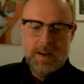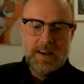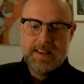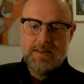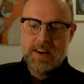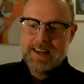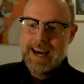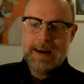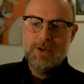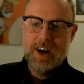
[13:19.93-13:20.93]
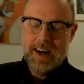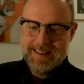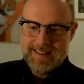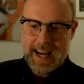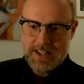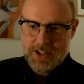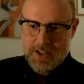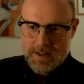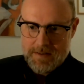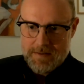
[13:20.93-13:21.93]
Is there a camera
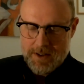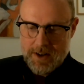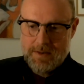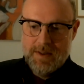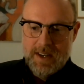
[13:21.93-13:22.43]
attached? You know,